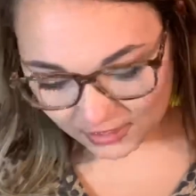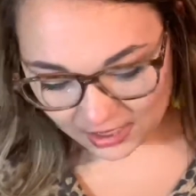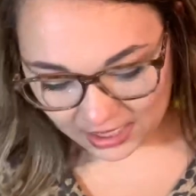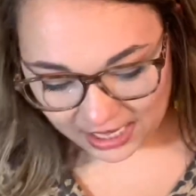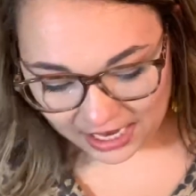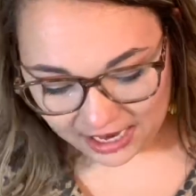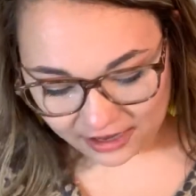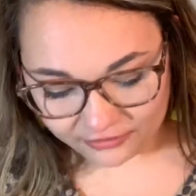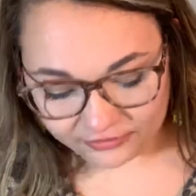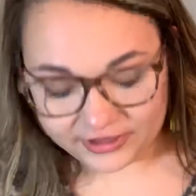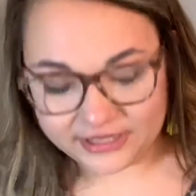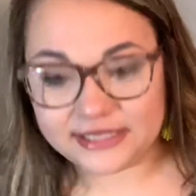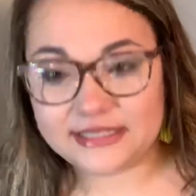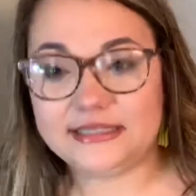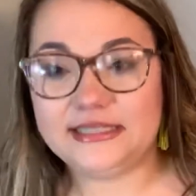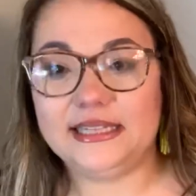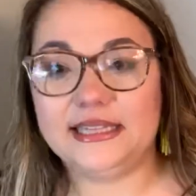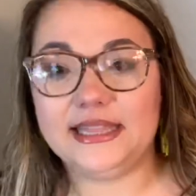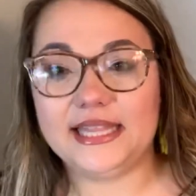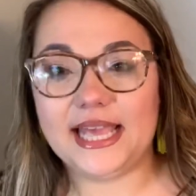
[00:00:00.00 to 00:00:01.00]
I rest
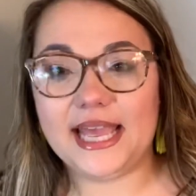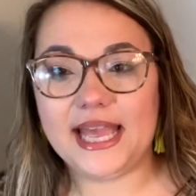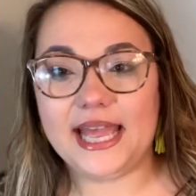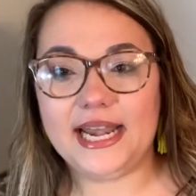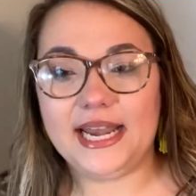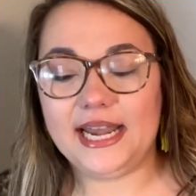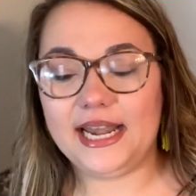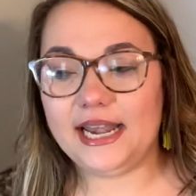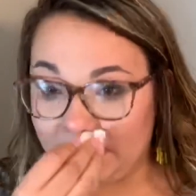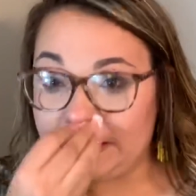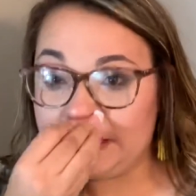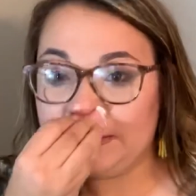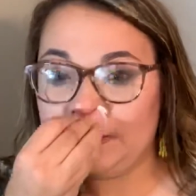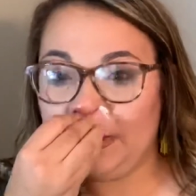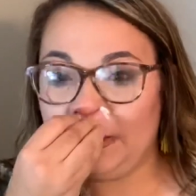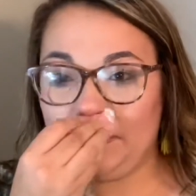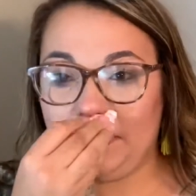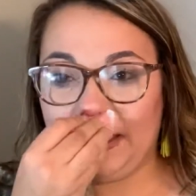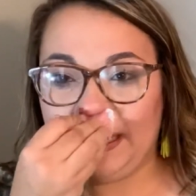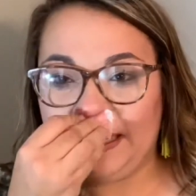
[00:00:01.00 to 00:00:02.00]
in that, and it brings
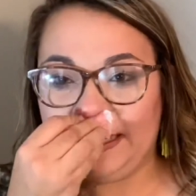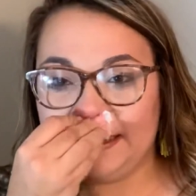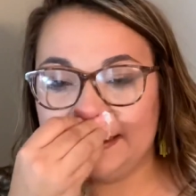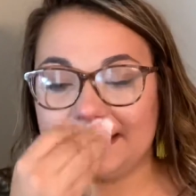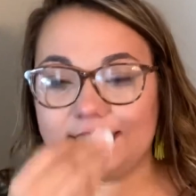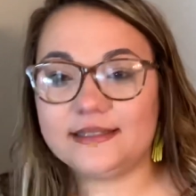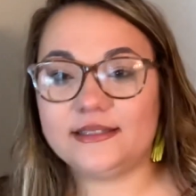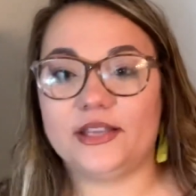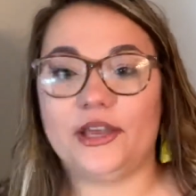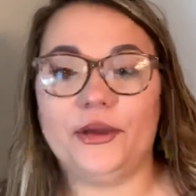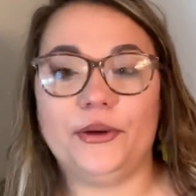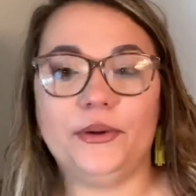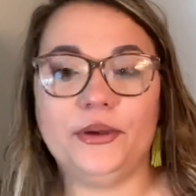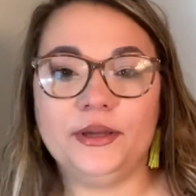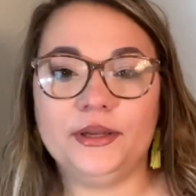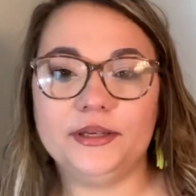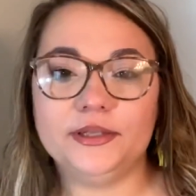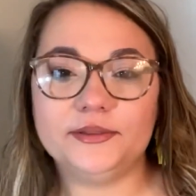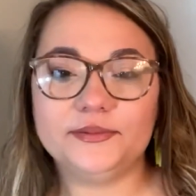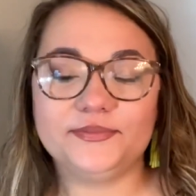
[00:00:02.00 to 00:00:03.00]
me peace. So
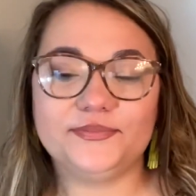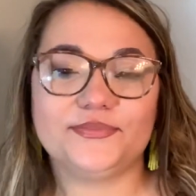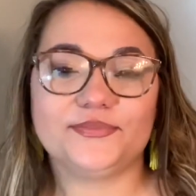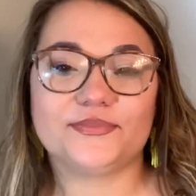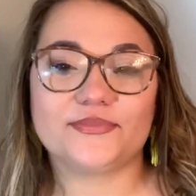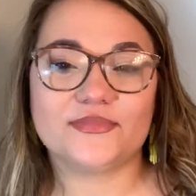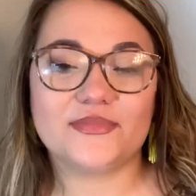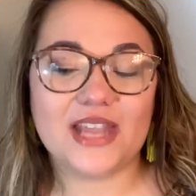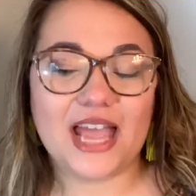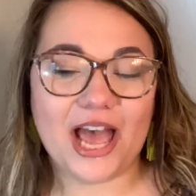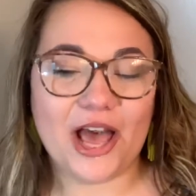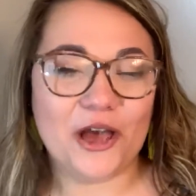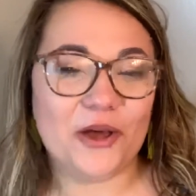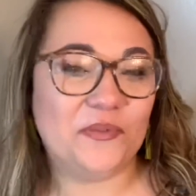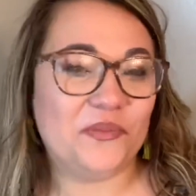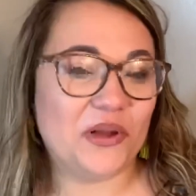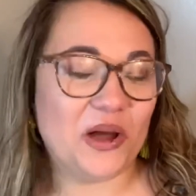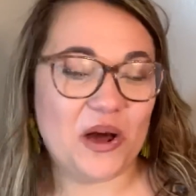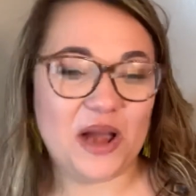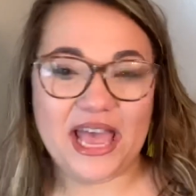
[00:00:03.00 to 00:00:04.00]
I hope
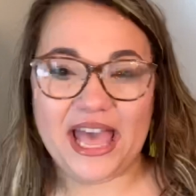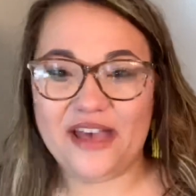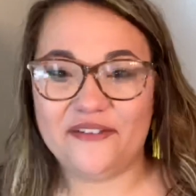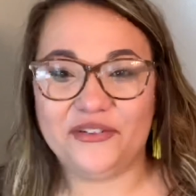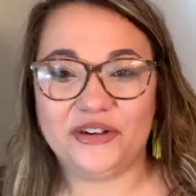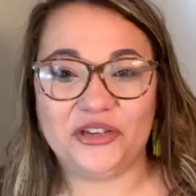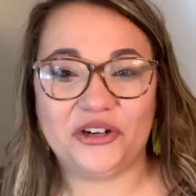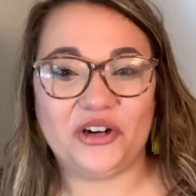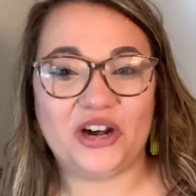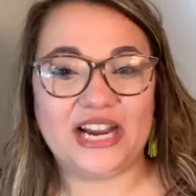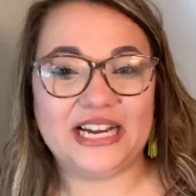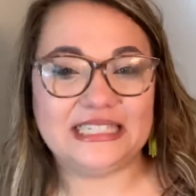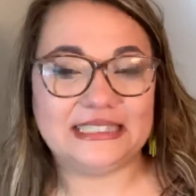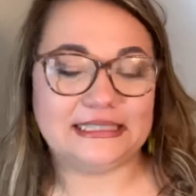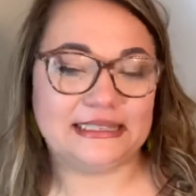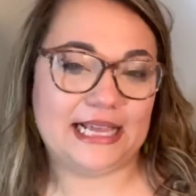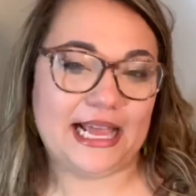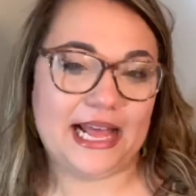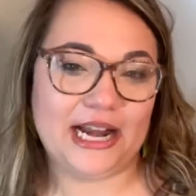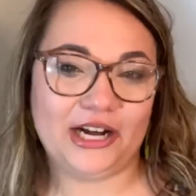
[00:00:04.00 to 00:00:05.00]
y'all are having a great
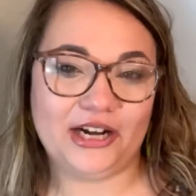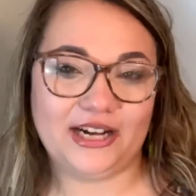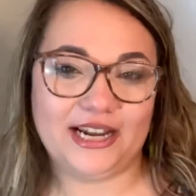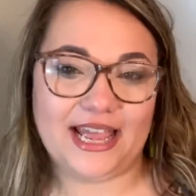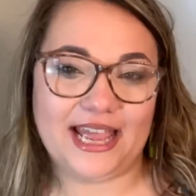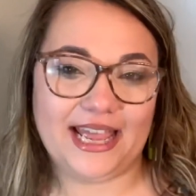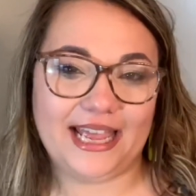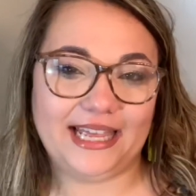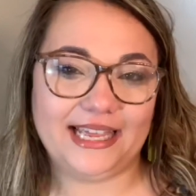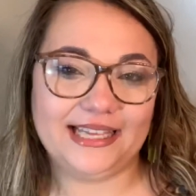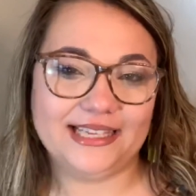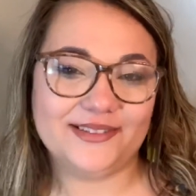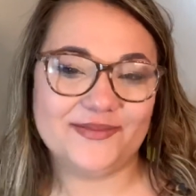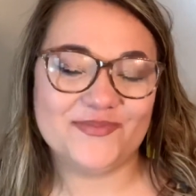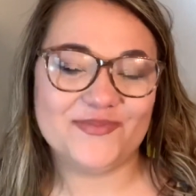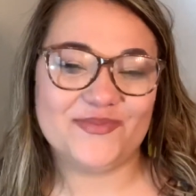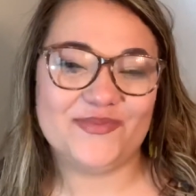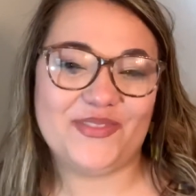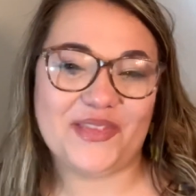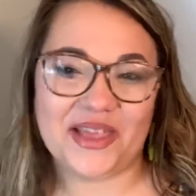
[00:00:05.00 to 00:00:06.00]
Saturday.
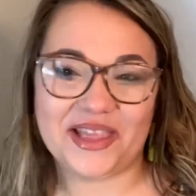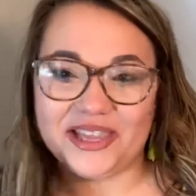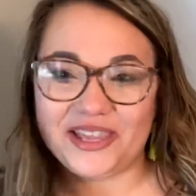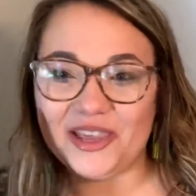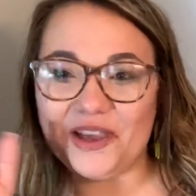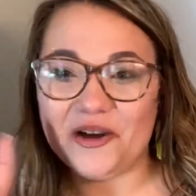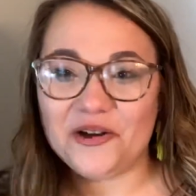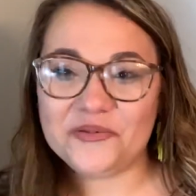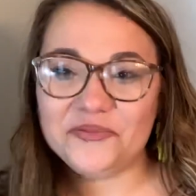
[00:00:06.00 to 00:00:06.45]
Thank y'all.